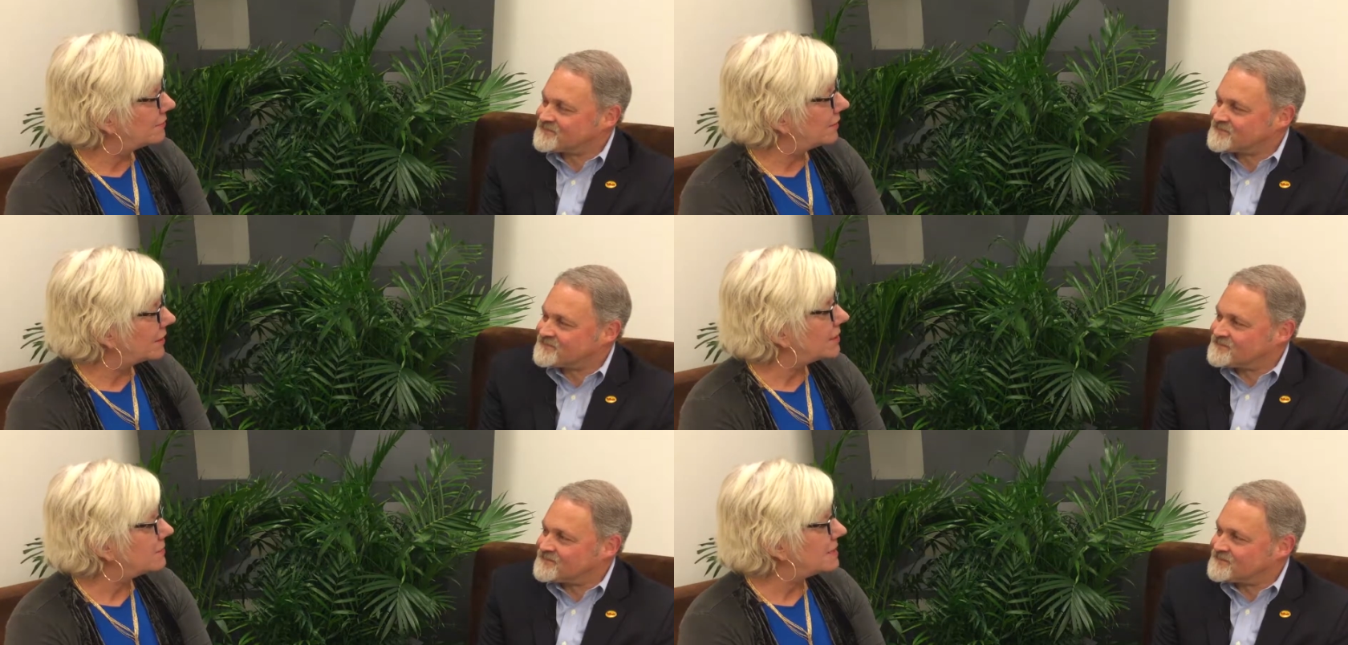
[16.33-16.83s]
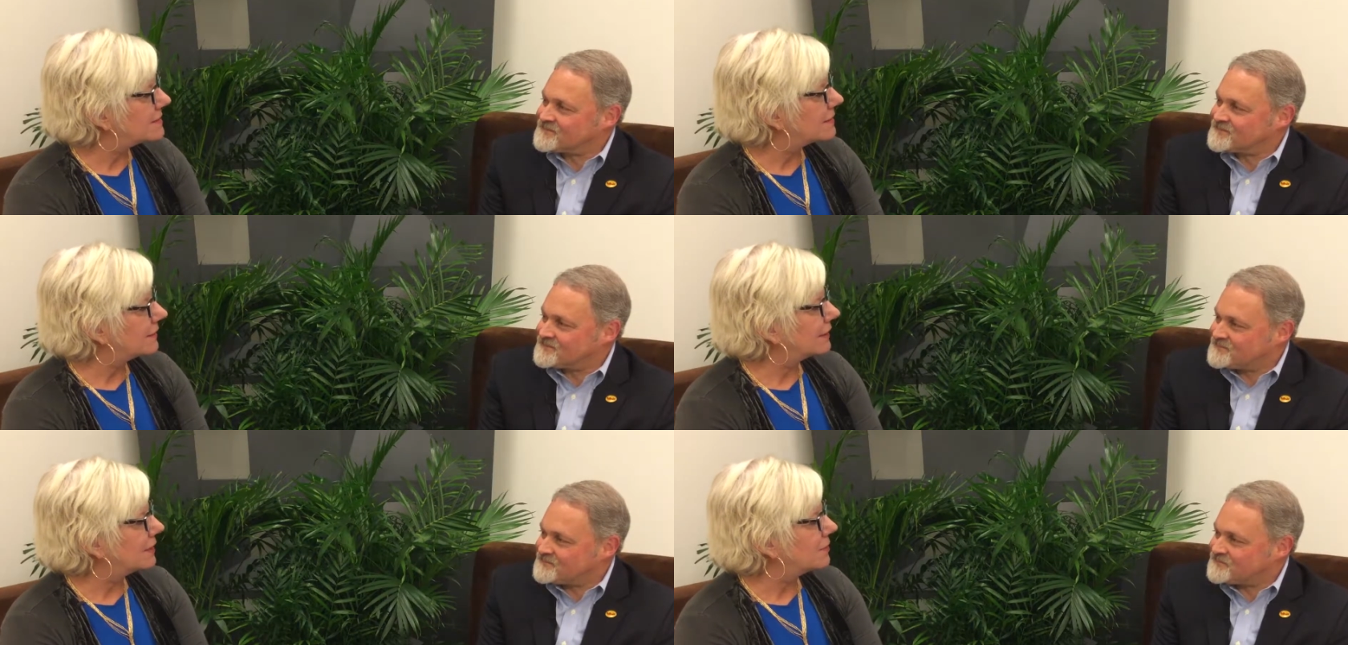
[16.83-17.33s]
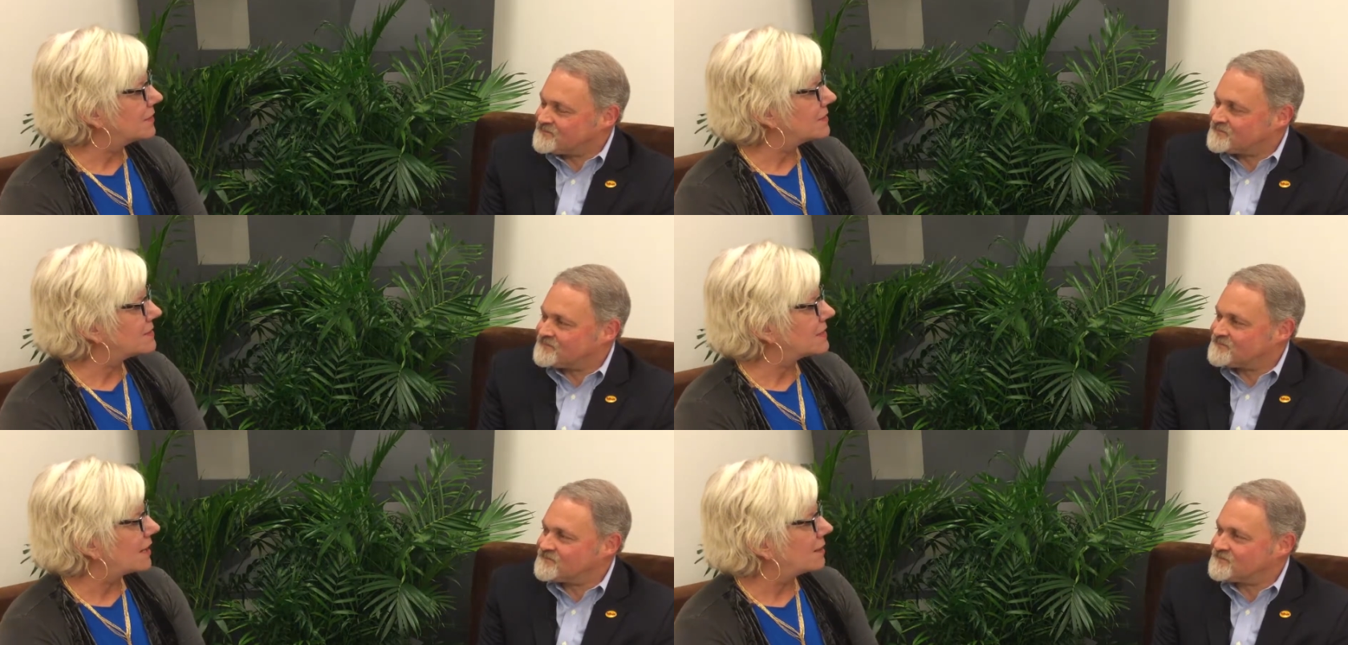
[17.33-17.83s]
Speaker 1: very recently
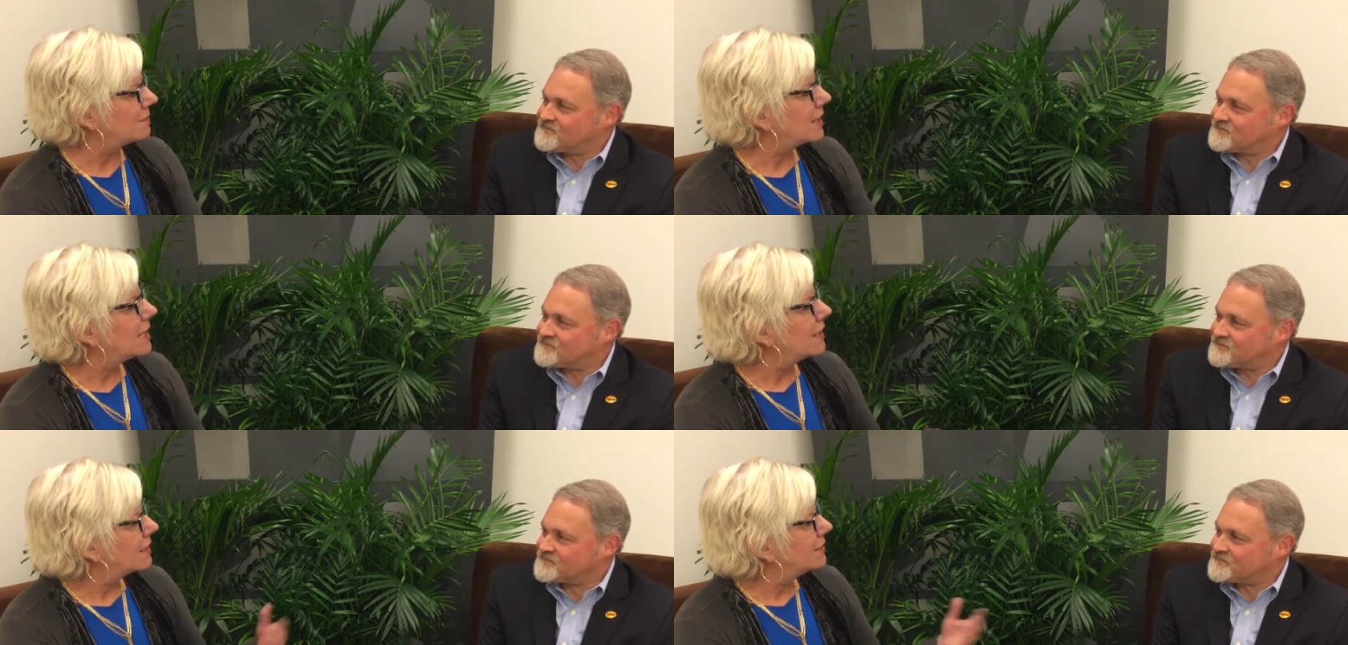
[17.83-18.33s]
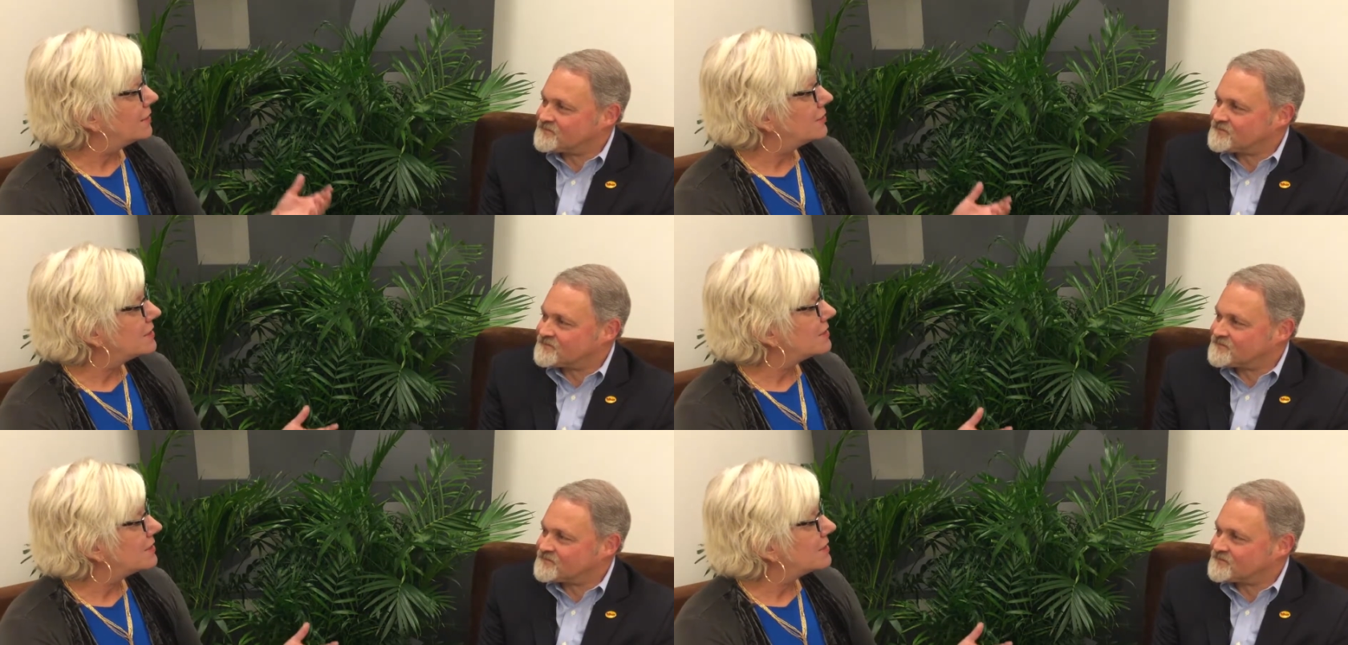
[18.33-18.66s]
with some new